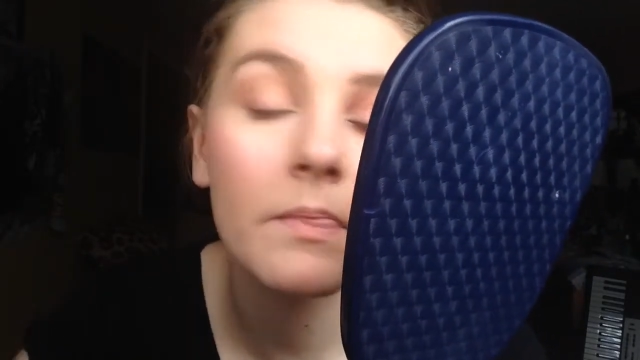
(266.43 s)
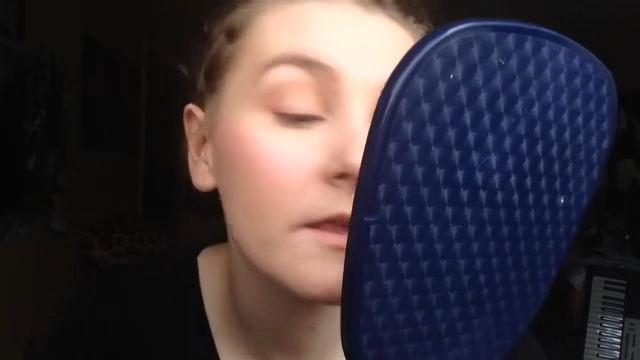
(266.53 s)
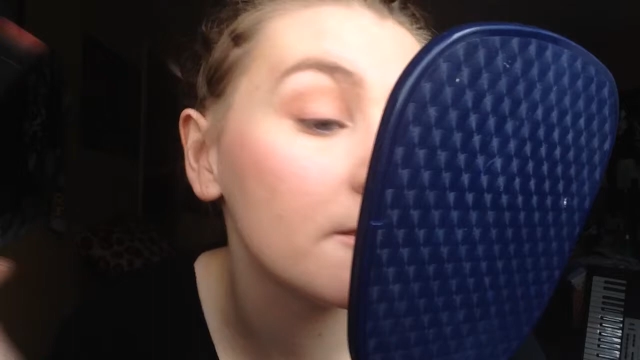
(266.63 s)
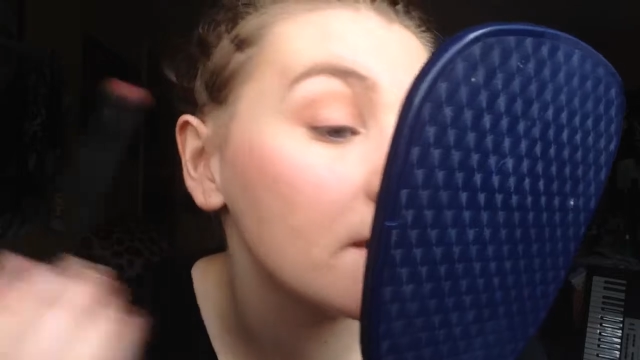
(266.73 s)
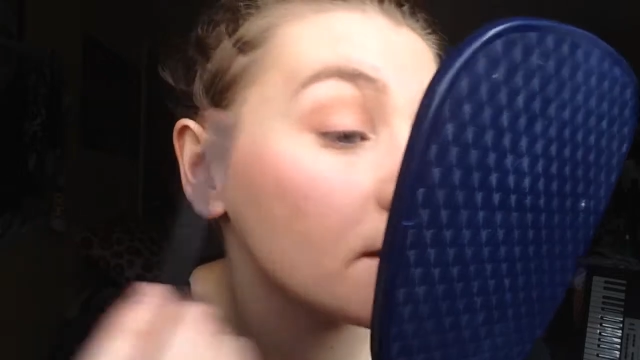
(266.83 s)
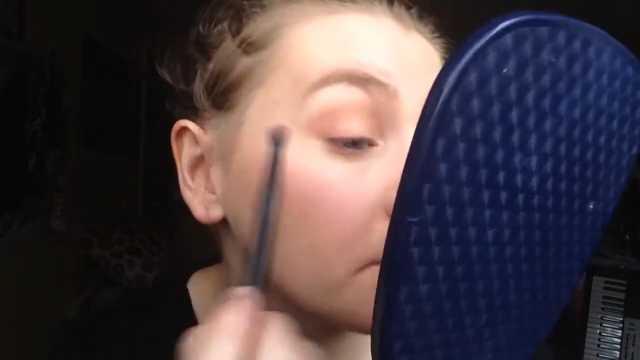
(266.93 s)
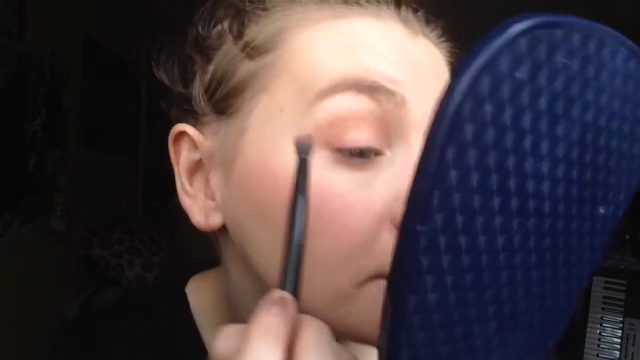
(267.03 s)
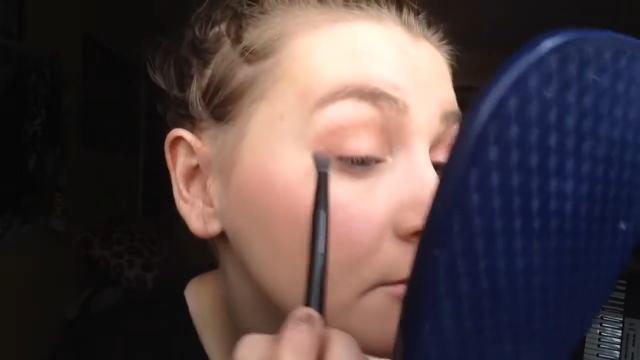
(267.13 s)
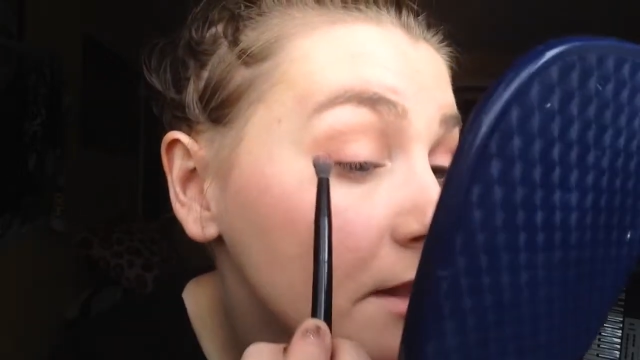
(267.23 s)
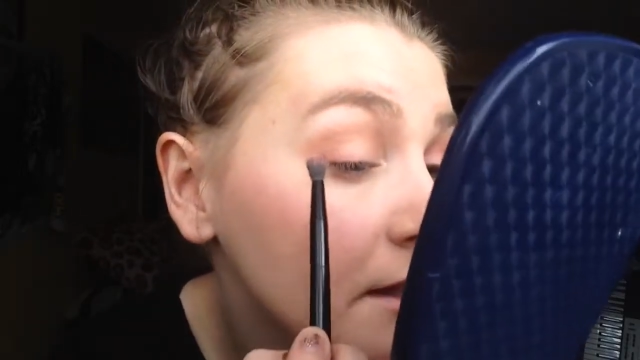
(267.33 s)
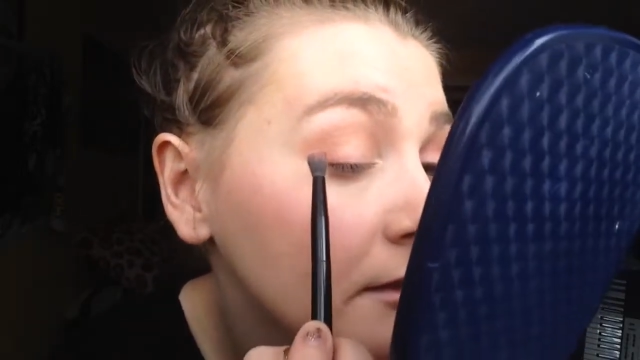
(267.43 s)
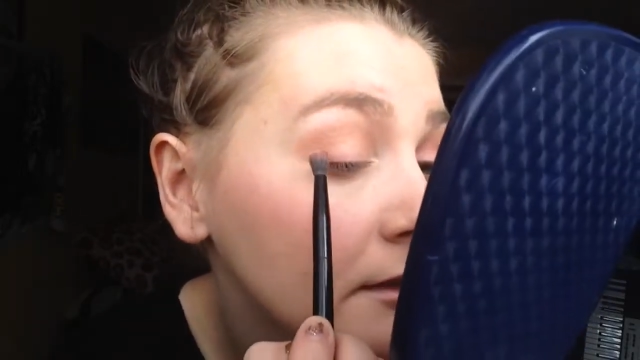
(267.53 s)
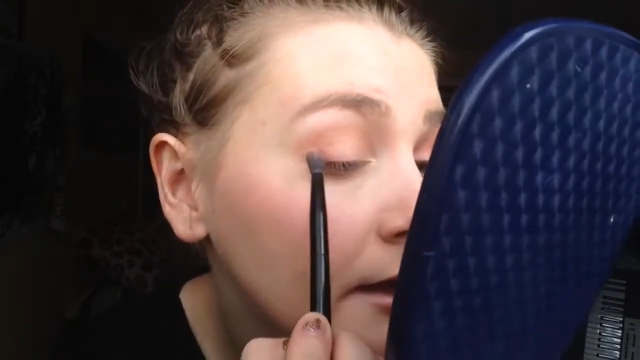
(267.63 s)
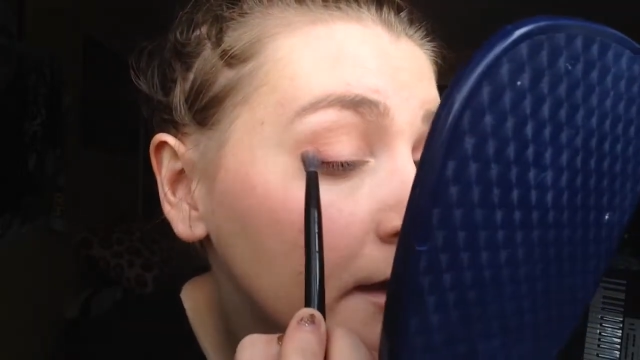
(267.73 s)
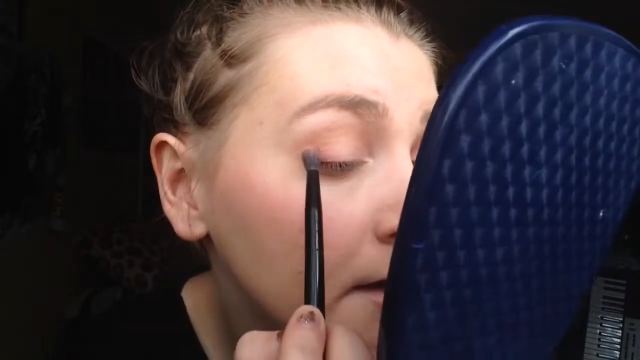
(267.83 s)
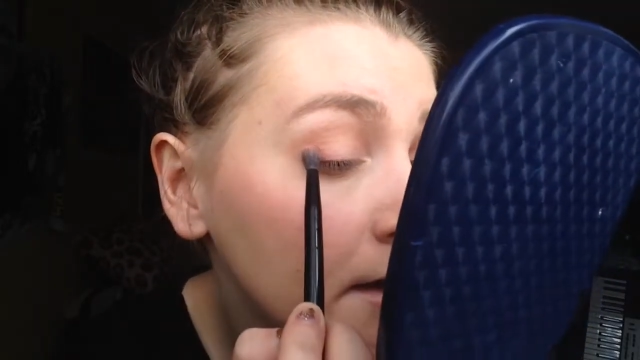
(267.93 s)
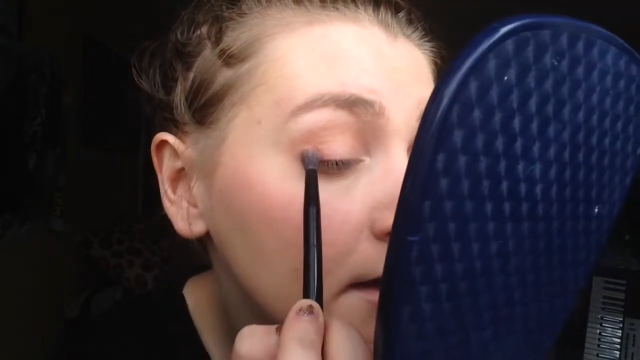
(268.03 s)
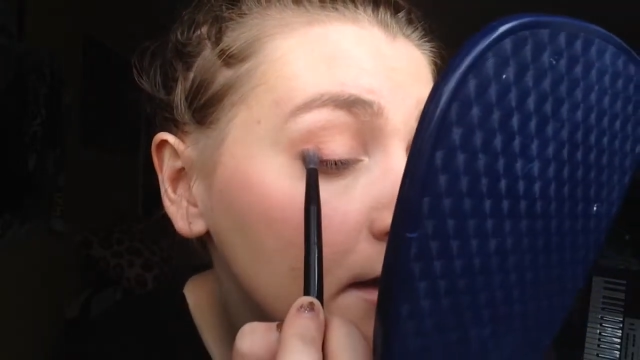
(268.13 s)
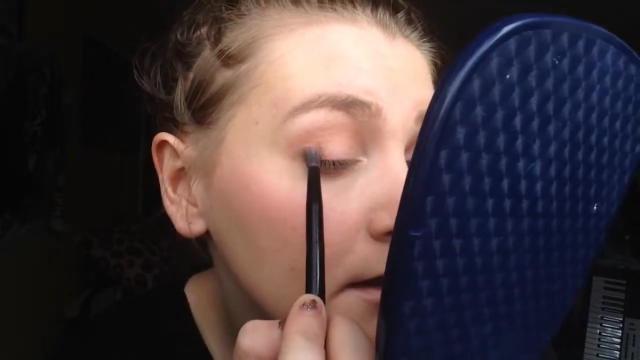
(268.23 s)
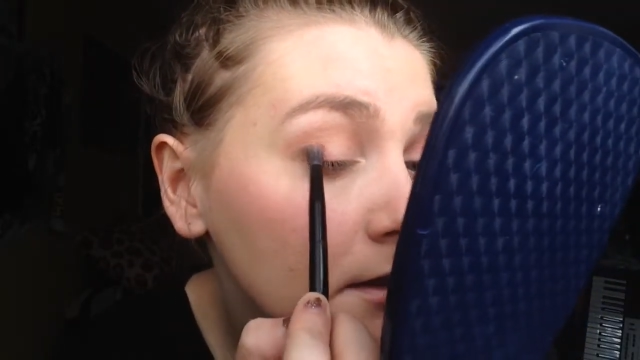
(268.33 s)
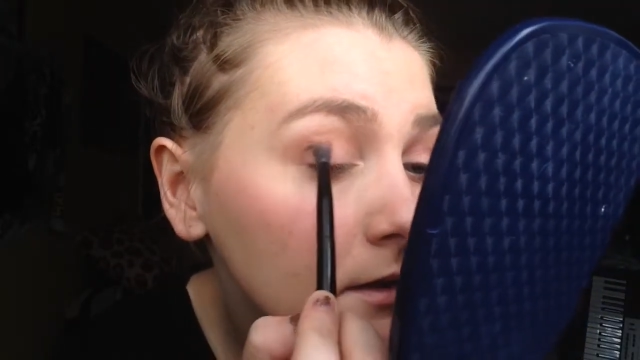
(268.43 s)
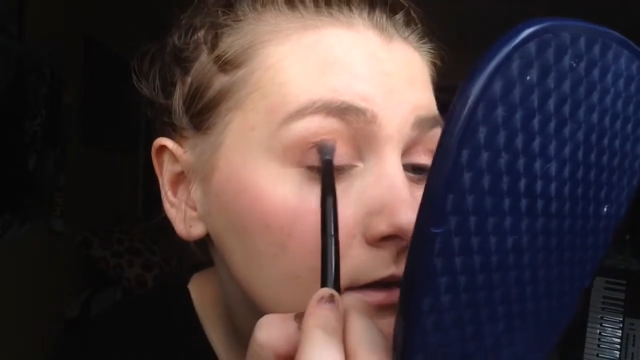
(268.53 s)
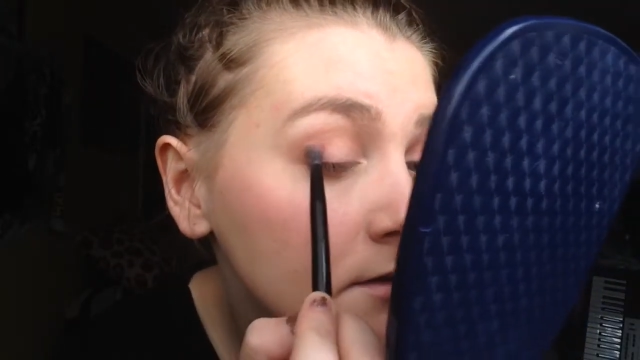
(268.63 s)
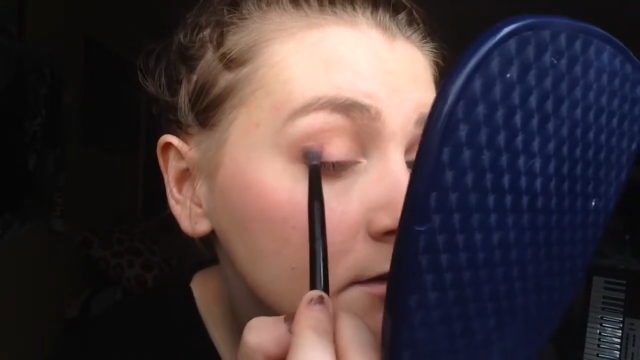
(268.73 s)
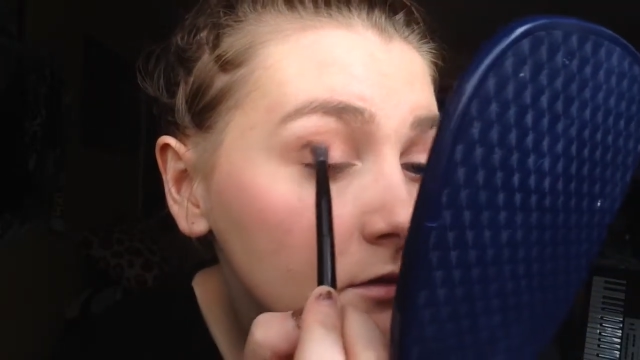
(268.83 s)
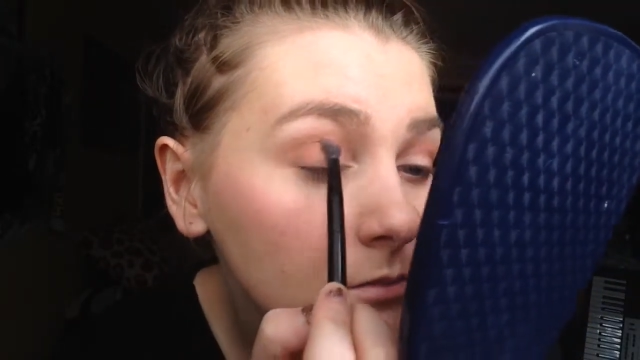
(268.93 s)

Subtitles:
and then I'm going to make a line into